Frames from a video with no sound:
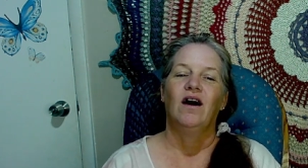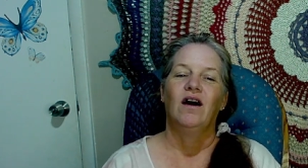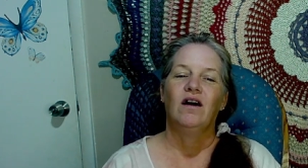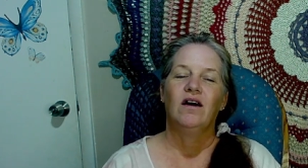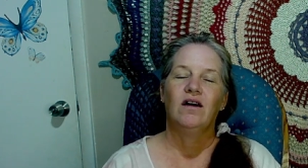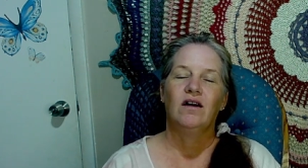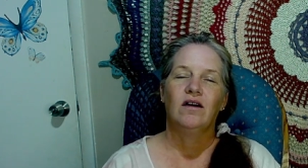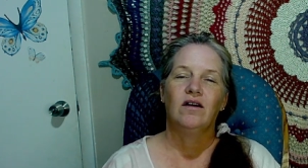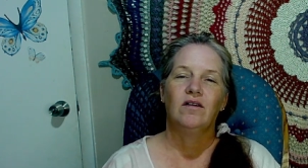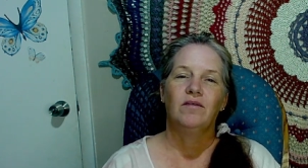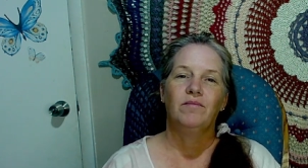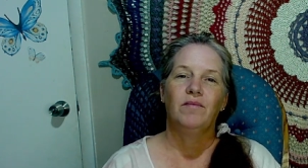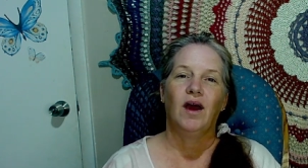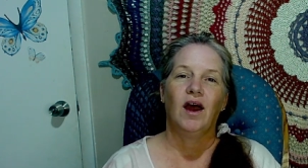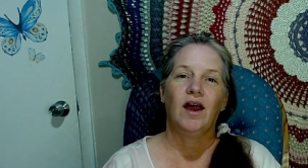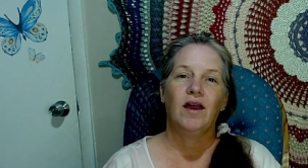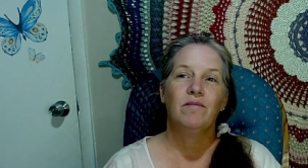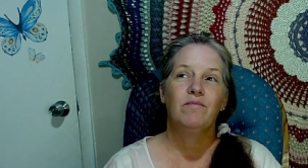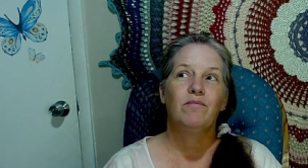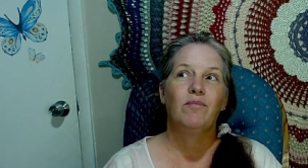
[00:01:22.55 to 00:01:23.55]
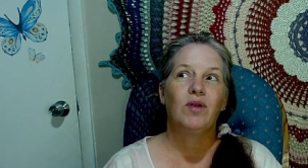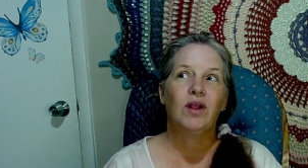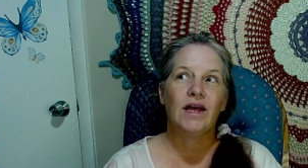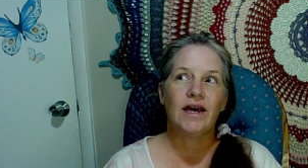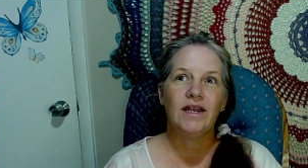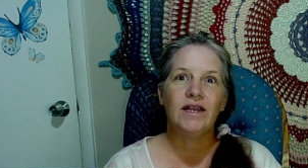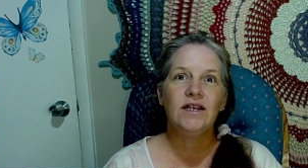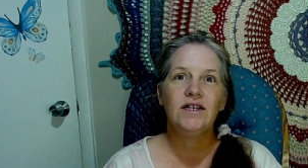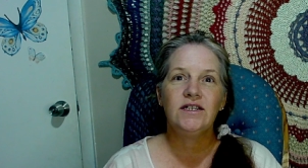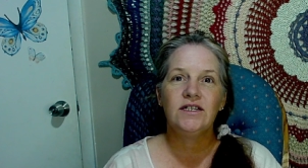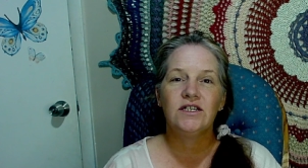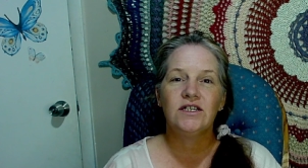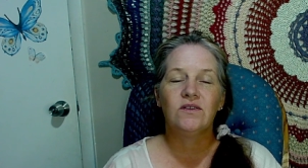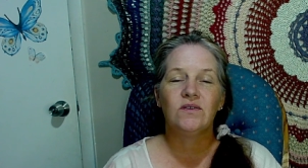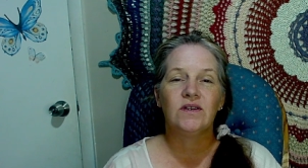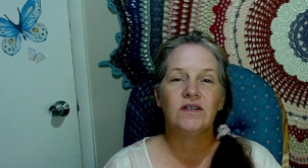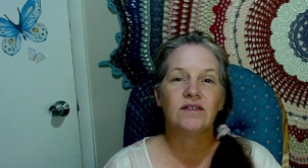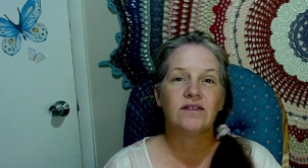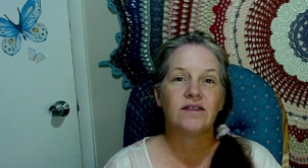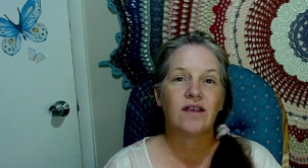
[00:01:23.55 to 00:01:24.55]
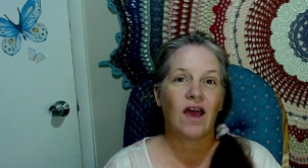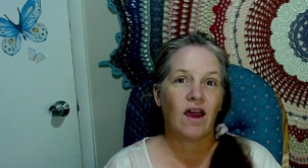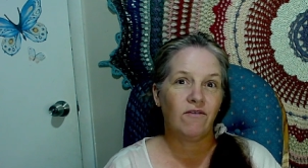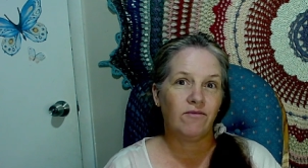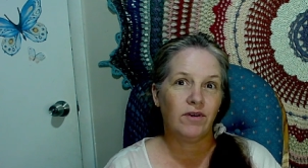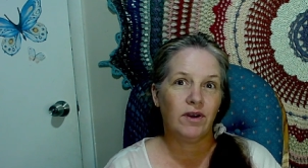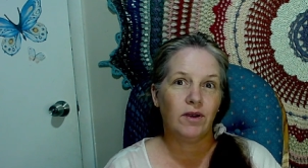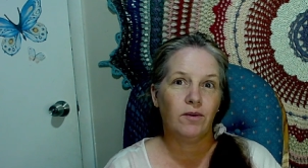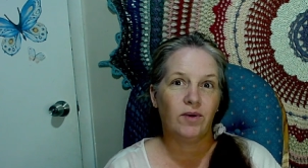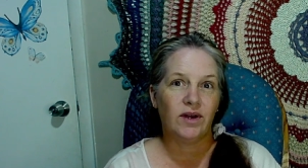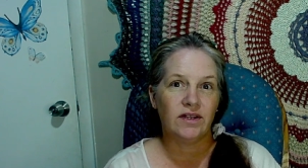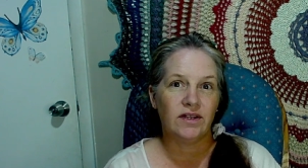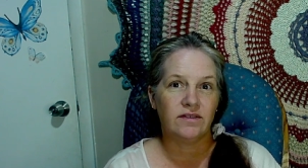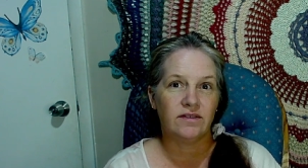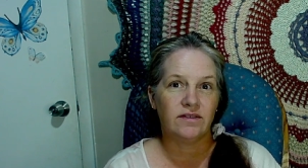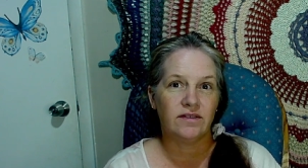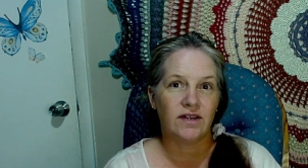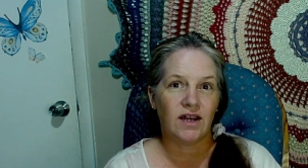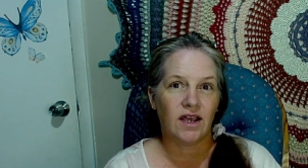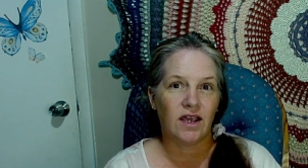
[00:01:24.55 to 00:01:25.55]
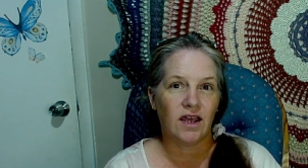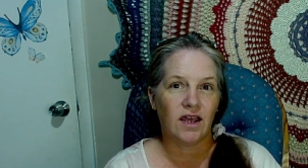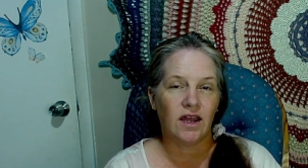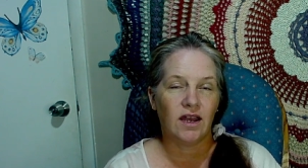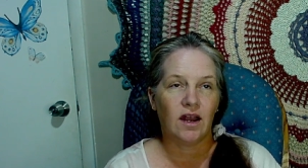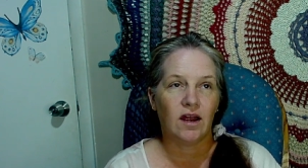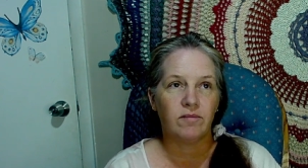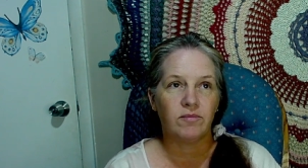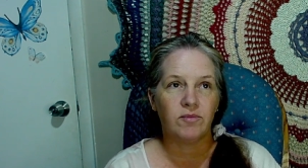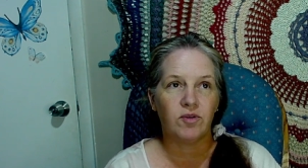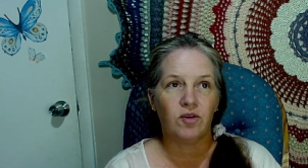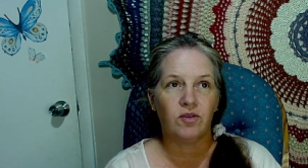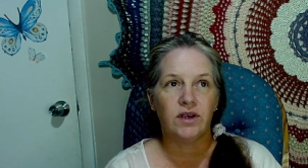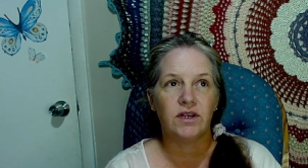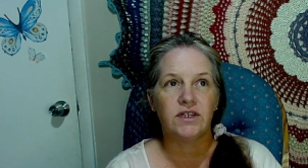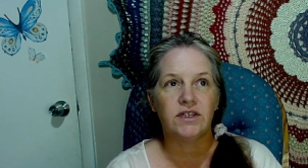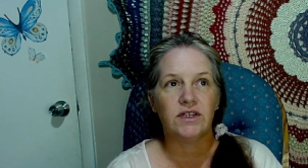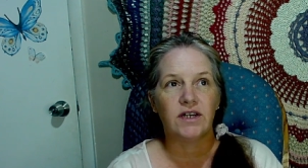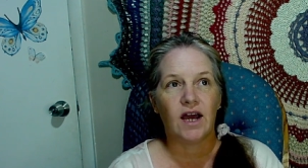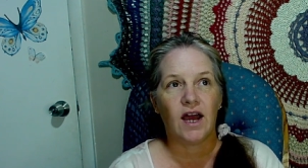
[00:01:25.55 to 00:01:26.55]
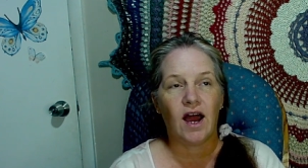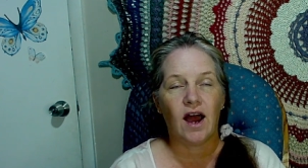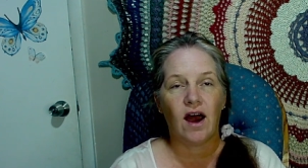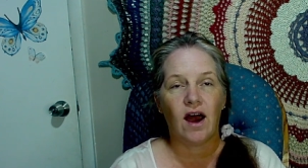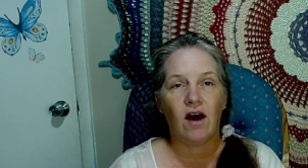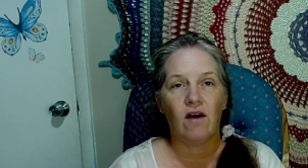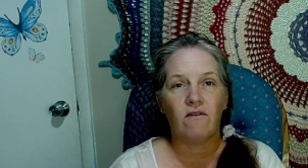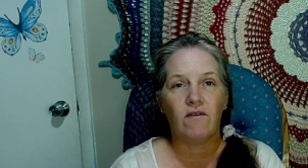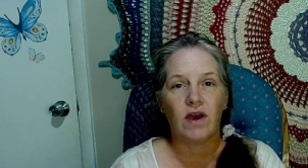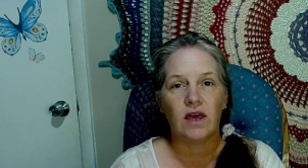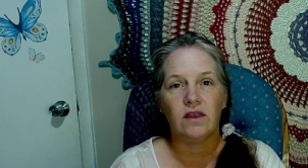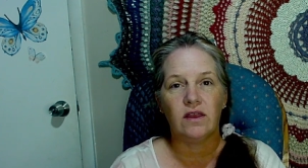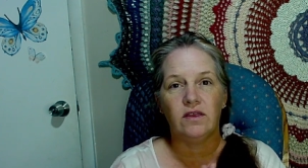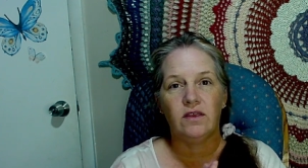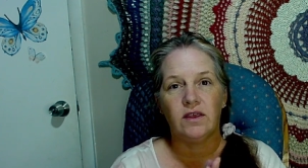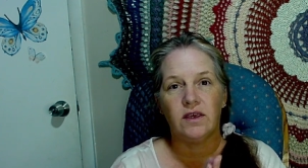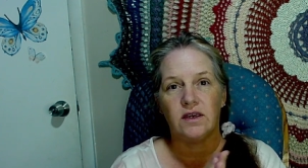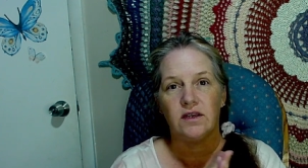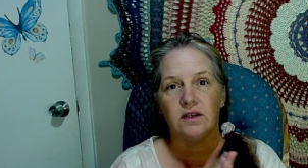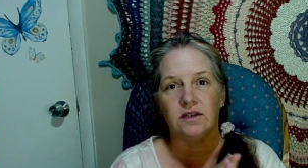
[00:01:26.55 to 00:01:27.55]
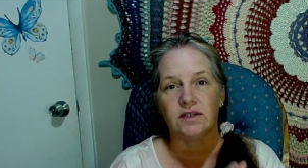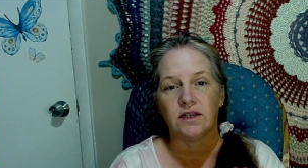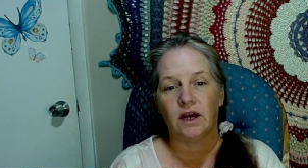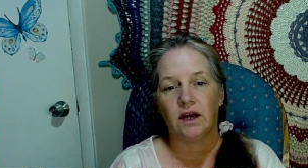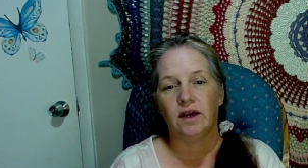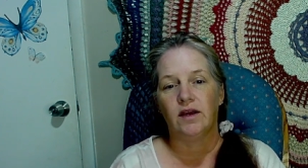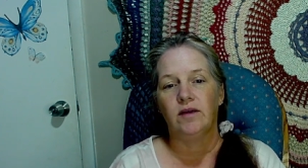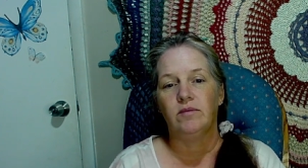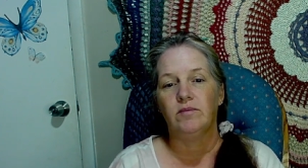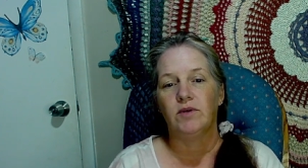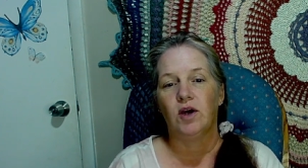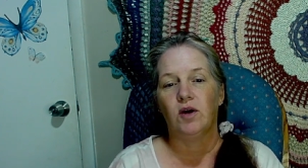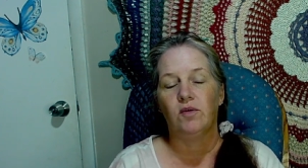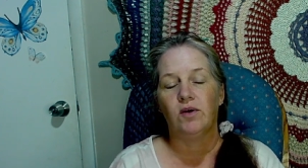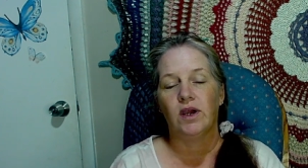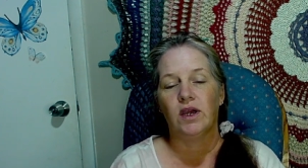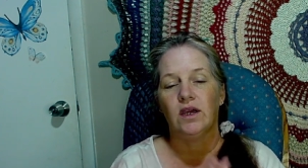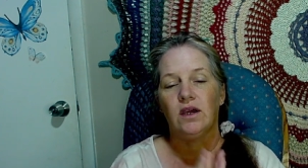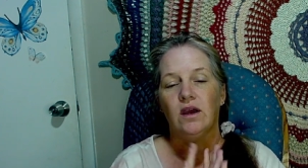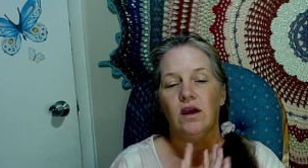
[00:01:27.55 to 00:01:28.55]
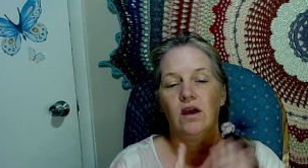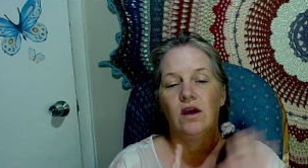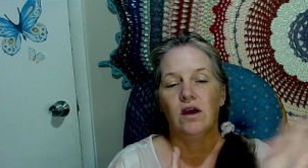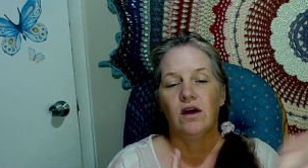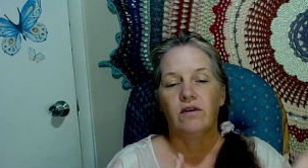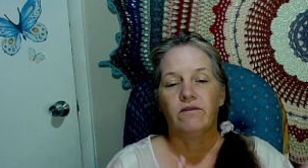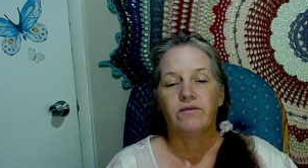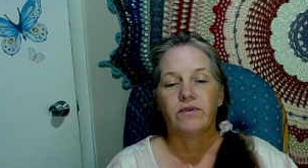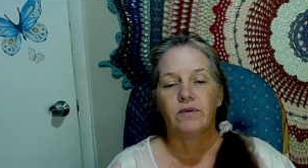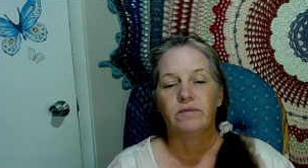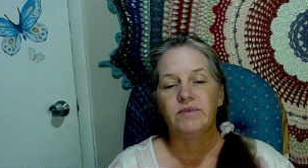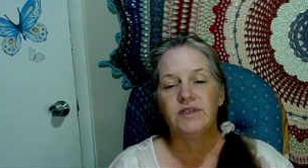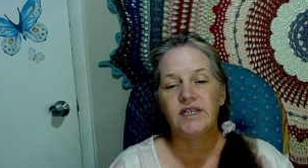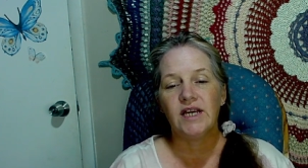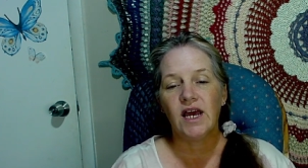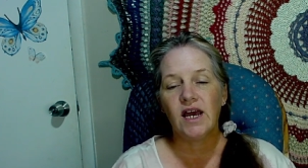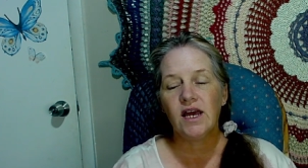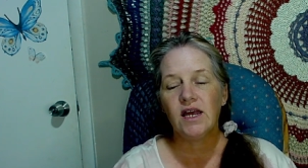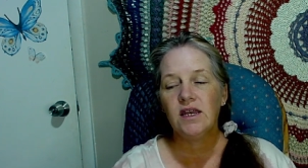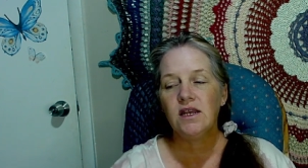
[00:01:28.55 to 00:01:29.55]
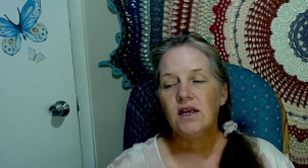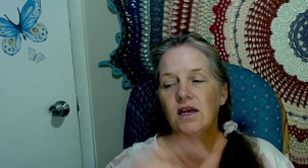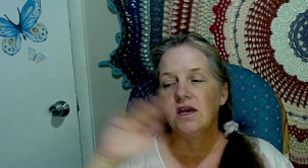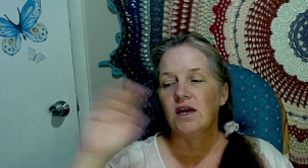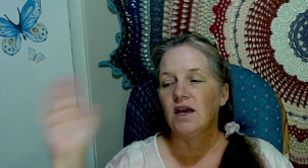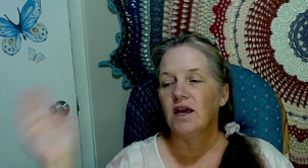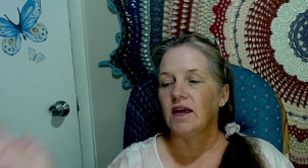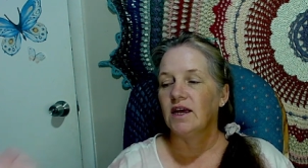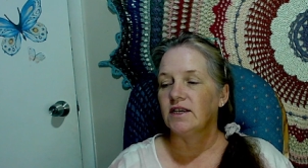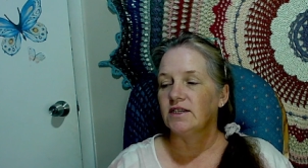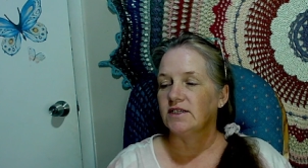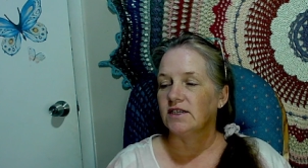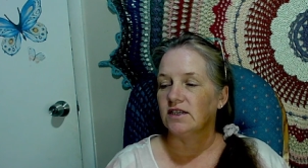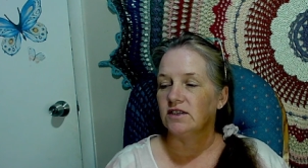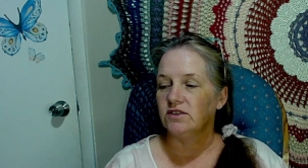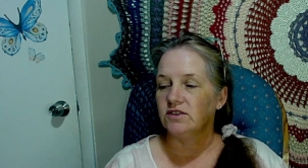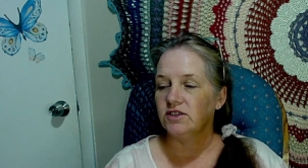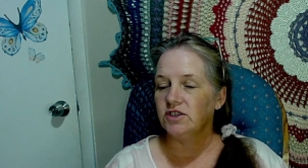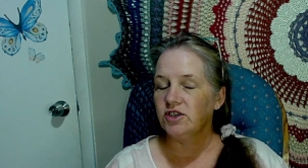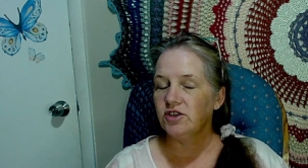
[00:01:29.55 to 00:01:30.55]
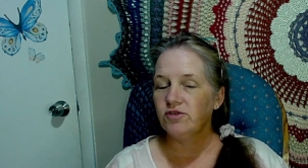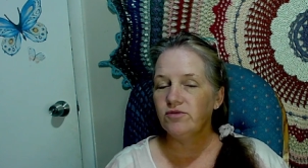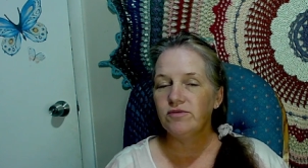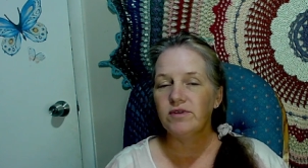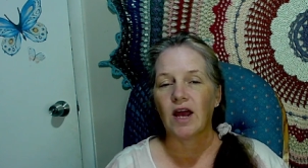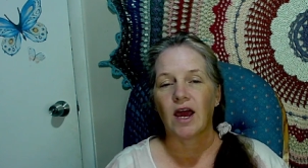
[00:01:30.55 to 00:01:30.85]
Um, I'm planning to do these every Wednesday, and I'm going to have the time going from 10 until noon.